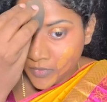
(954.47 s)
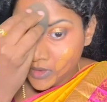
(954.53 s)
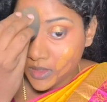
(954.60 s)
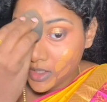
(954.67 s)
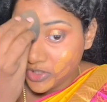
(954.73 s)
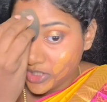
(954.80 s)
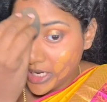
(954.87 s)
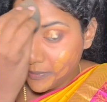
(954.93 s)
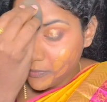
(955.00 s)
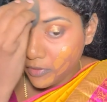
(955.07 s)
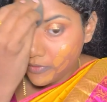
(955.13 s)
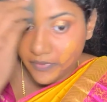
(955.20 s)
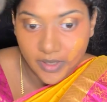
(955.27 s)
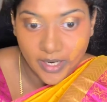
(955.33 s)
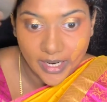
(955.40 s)
the shape
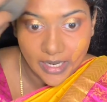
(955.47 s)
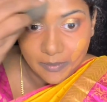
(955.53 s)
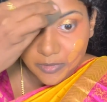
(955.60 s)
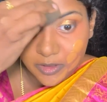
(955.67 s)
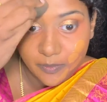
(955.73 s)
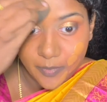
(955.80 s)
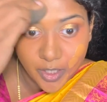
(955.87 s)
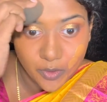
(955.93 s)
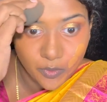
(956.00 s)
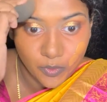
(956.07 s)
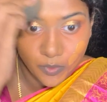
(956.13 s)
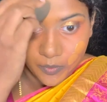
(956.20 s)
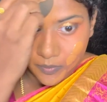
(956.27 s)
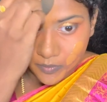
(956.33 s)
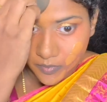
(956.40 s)
of it helps me to,
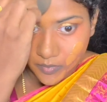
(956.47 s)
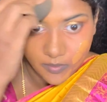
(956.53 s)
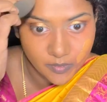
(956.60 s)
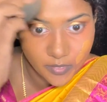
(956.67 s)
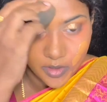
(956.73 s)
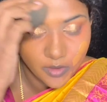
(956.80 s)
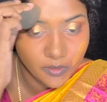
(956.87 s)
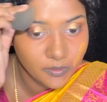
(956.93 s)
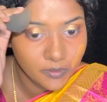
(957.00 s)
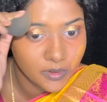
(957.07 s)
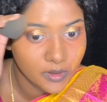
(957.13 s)
you know,